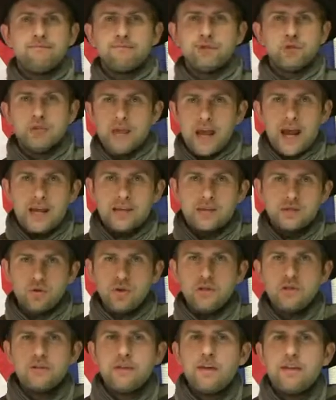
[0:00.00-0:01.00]
It's
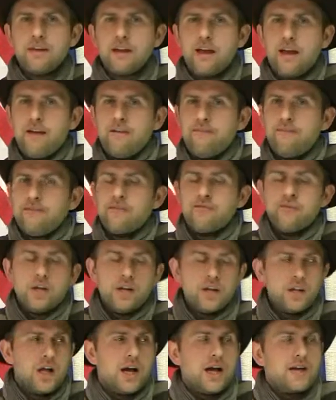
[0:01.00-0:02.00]
only today that I have
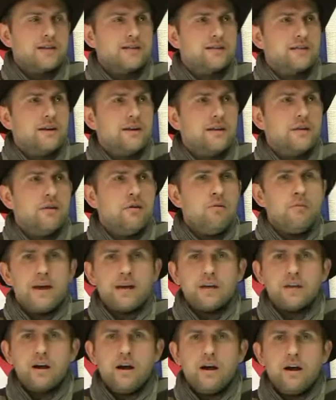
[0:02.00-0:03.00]
realized that, oh
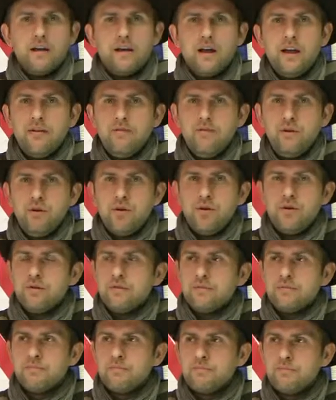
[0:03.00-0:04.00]
my God, I have
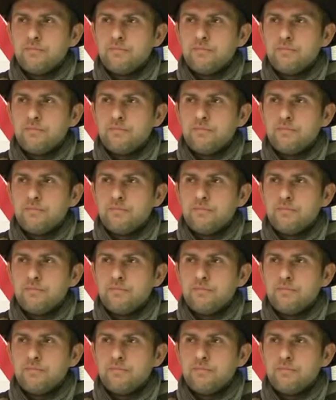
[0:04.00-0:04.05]
learned